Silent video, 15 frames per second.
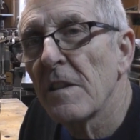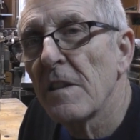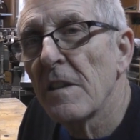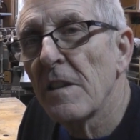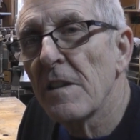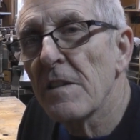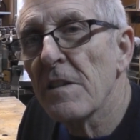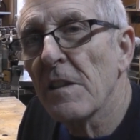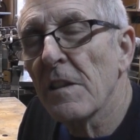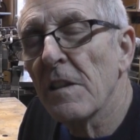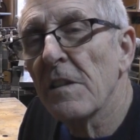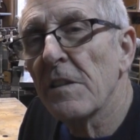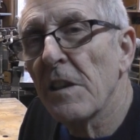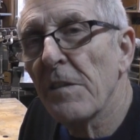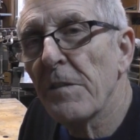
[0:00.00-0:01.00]
a
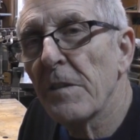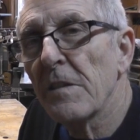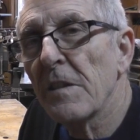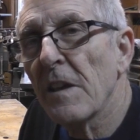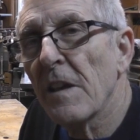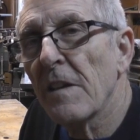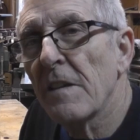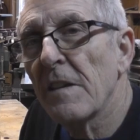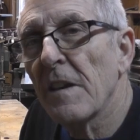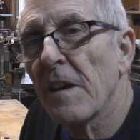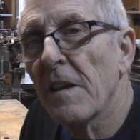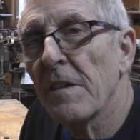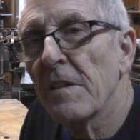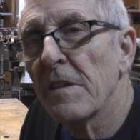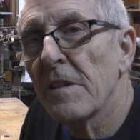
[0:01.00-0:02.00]
little different than
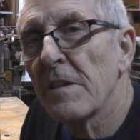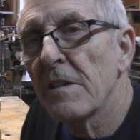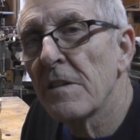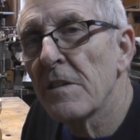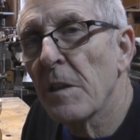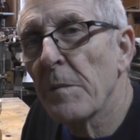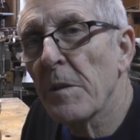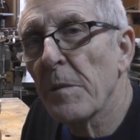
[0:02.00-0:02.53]
some